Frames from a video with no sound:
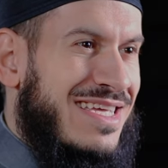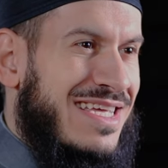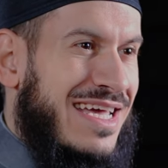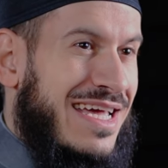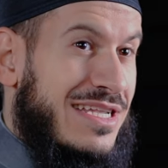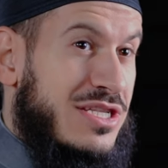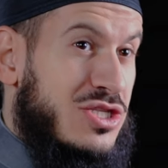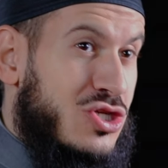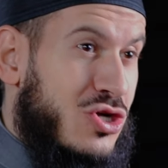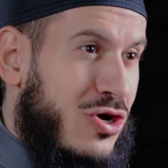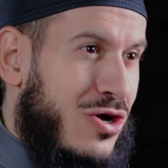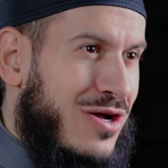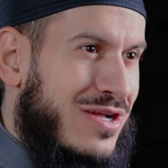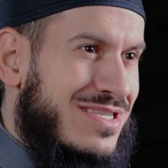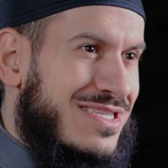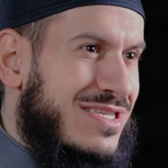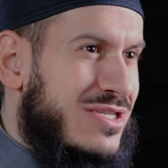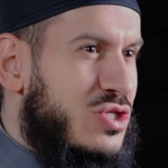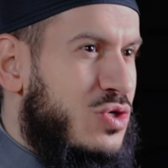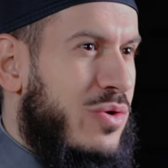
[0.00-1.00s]
and
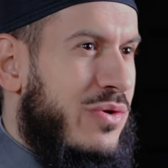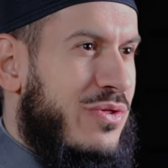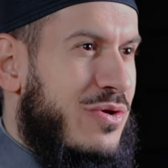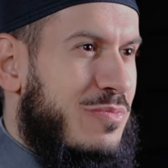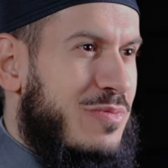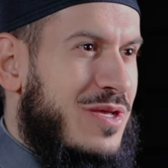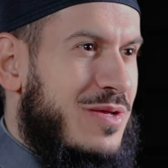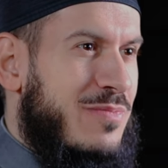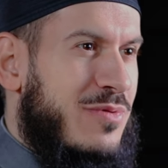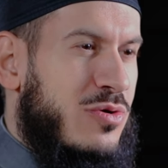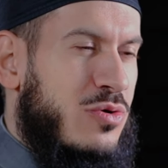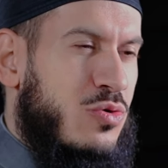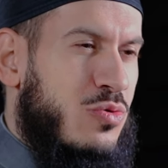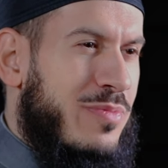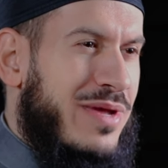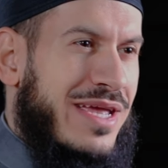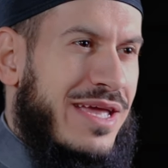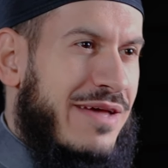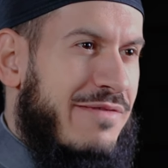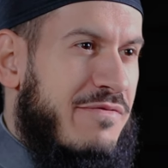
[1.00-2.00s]
taught to other people who
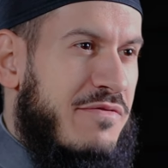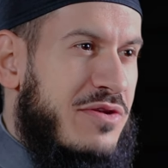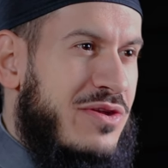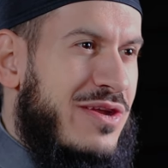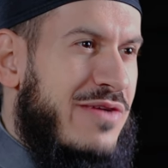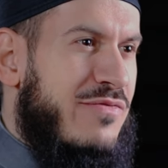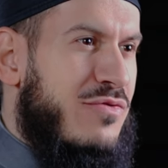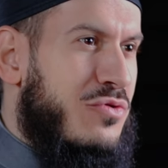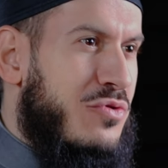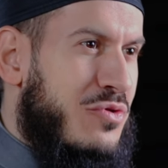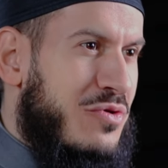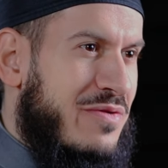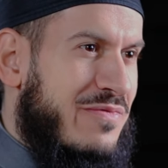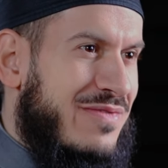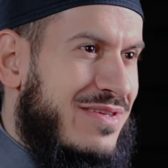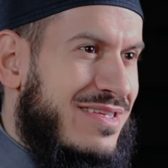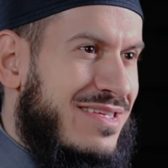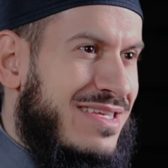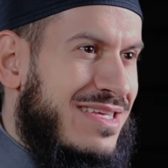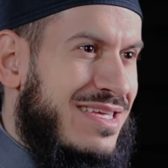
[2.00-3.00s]
may have never heard of it.